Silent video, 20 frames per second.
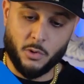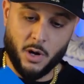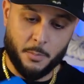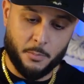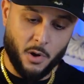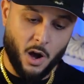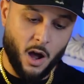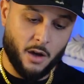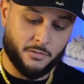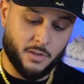
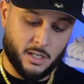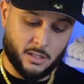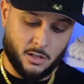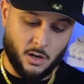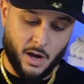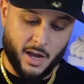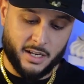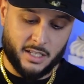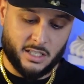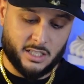ripoff? Let's
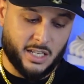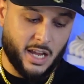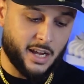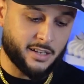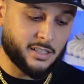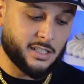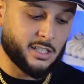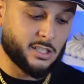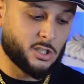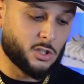go ahead and
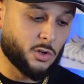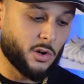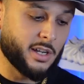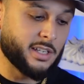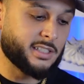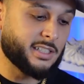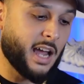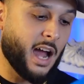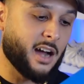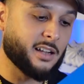check these
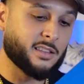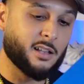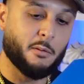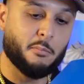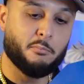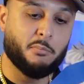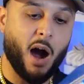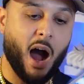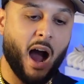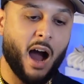joints out.
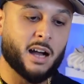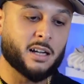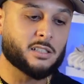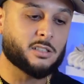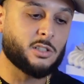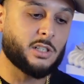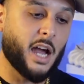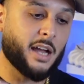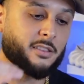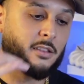The
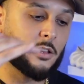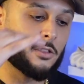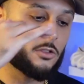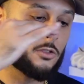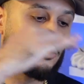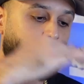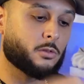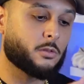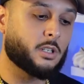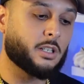box, you got the
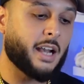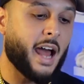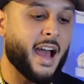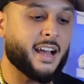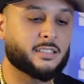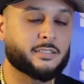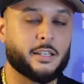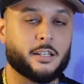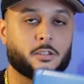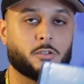
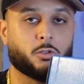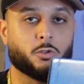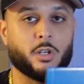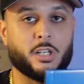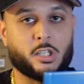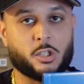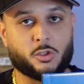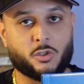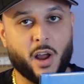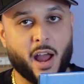classic
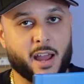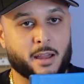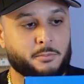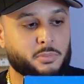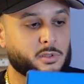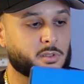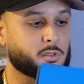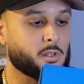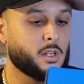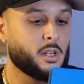three
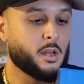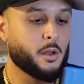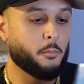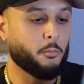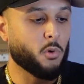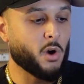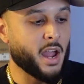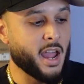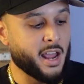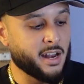stripes
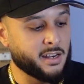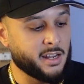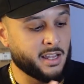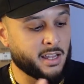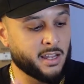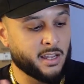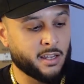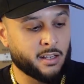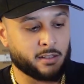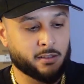
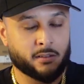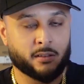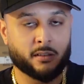Brandon,